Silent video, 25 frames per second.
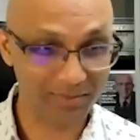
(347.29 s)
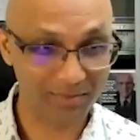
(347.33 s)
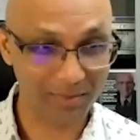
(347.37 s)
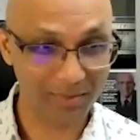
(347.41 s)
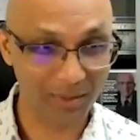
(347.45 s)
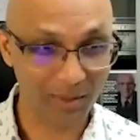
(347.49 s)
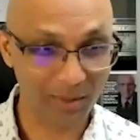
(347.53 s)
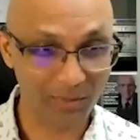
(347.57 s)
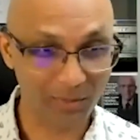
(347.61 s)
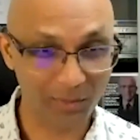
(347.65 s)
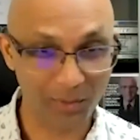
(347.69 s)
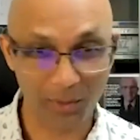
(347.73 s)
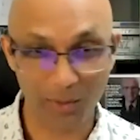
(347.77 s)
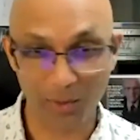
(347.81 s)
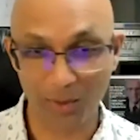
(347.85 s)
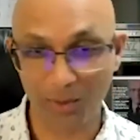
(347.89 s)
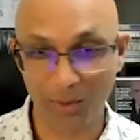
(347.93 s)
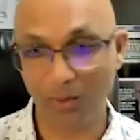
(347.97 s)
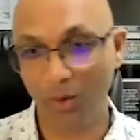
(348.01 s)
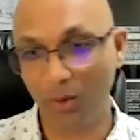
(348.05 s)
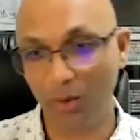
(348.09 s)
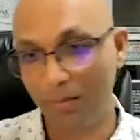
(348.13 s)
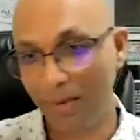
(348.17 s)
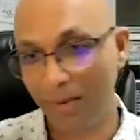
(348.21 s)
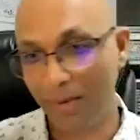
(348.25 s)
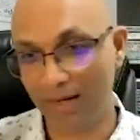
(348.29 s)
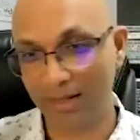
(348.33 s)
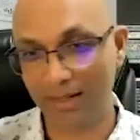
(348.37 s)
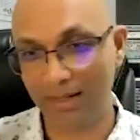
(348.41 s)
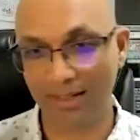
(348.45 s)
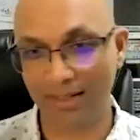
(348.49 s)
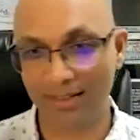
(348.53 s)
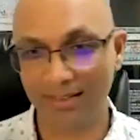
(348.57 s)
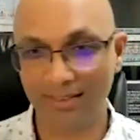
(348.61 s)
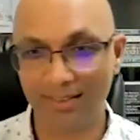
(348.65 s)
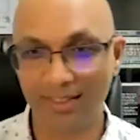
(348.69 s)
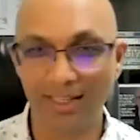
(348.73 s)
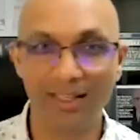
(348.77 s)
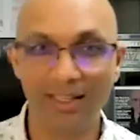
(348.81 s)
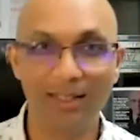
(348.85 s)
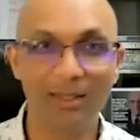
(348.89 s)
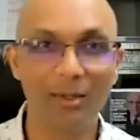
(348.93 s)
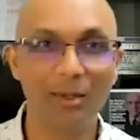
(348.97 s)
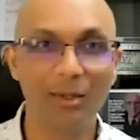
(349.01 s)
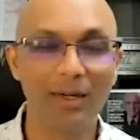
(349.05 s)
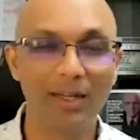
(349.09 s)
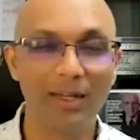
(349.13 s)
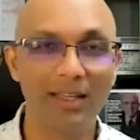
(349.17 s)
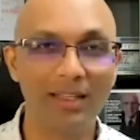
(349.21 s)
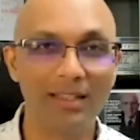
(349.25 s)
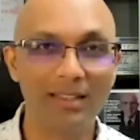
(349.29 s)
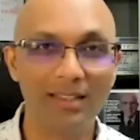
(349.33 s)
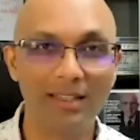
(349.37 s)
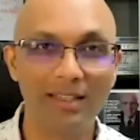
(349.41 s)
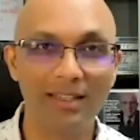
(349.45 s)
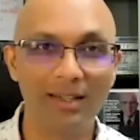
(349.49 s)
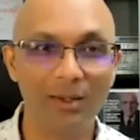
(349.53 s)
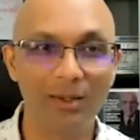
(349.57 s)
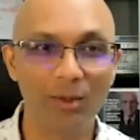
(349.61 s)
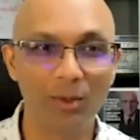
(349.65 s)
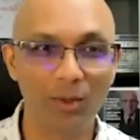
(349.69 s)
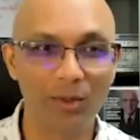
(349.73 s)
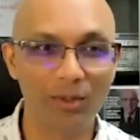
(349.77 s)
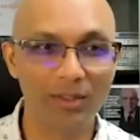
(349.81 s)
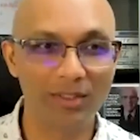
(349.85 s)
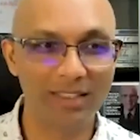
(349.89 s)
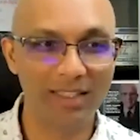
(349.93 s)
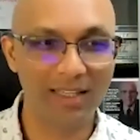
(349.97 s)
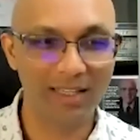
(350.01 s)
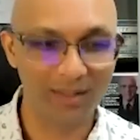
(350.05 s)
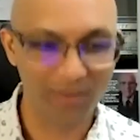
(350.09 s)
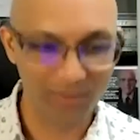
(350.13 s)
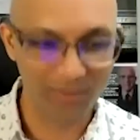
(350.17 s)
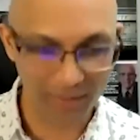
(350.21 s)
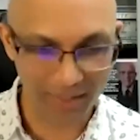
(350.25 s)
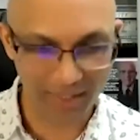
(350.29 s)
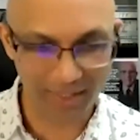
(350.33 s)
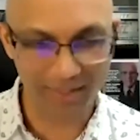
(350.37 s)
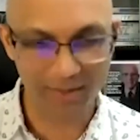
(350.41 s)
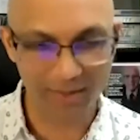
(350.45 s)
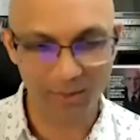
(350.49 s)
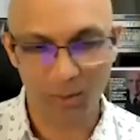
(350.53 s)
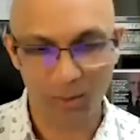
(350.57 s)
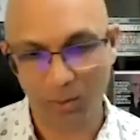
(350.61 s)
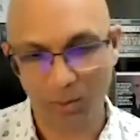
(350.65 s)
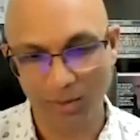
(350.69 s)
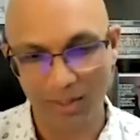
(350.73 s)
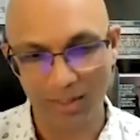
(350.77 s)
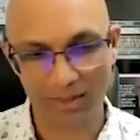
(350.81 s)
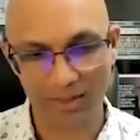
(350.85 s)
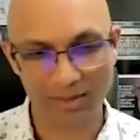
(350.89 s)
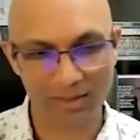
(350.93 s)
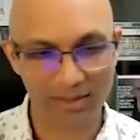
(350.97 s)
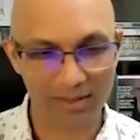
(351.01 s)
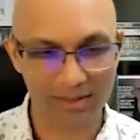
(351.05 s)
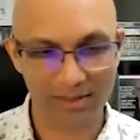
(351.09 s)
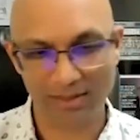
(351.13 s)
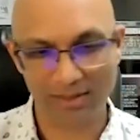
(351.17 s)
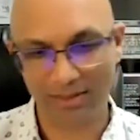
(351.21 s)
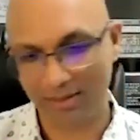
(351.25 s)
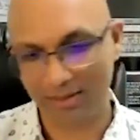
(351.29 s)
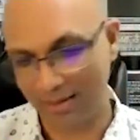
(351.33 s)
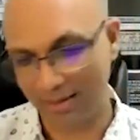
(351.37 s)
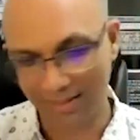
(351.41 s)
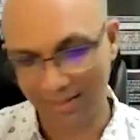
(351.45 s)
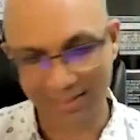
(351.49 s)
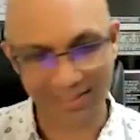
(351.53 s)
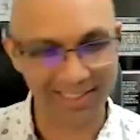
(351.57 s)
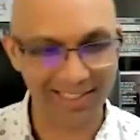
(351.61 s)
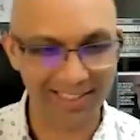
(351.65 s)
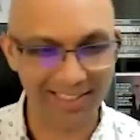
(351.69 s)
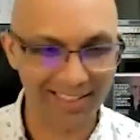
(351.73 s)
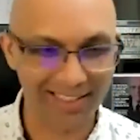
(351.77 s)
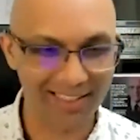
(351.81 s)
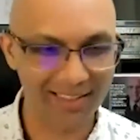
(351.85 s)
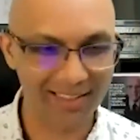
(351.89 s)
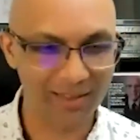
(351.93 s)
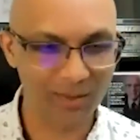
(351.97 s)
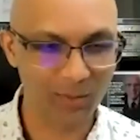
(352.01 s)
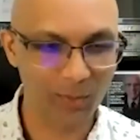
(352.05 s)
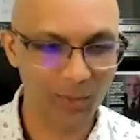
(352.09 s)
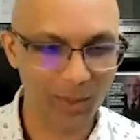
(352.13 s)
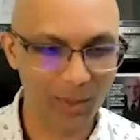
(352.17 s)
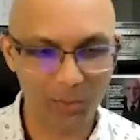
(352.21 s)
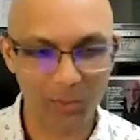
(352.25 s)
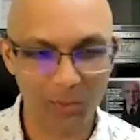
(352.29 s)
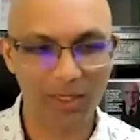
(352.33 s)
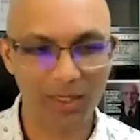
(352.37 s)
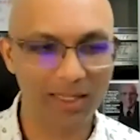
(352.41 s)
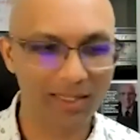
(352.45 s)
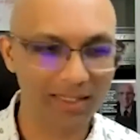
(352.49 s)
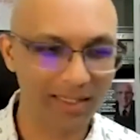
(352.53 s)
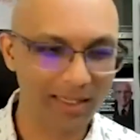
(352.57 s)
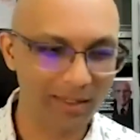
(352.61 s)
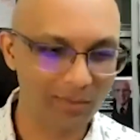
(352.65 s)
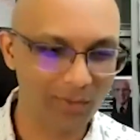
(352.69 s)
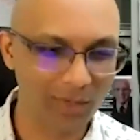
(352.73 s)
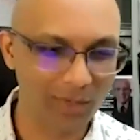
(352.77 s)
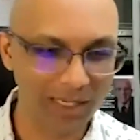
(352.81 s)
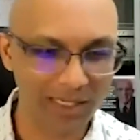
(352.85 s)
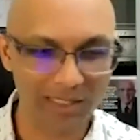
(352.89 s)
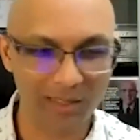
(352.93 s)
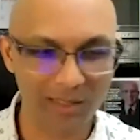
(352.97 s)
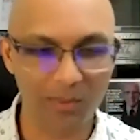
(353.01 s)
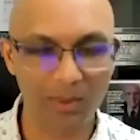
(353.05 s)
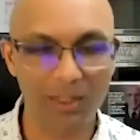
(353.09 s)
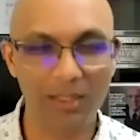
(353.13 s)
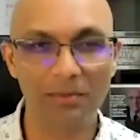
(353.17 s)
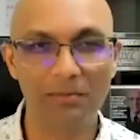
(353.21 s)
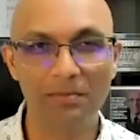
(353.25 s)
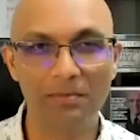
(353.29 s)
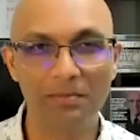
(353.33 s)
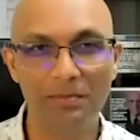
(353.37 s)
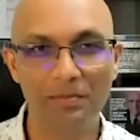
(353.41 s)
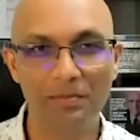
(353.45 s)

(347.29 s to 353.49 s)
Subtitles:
If you could go back and tell your 18-year-old self, hey, do this, this, and this, what would that advice be?